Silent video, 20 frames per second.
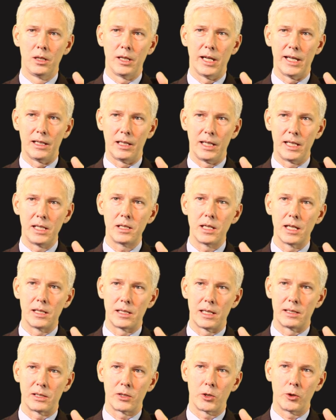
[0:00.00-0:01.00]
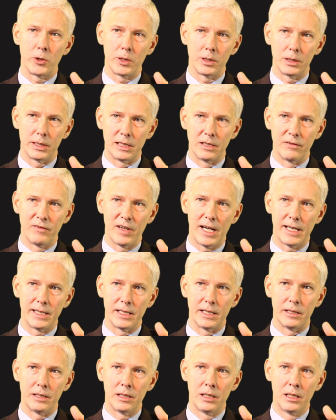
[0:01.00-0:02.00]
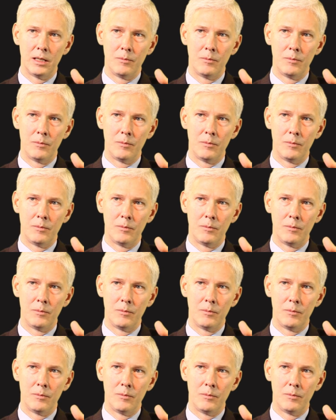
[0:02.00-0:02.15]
at least as it's currently divided,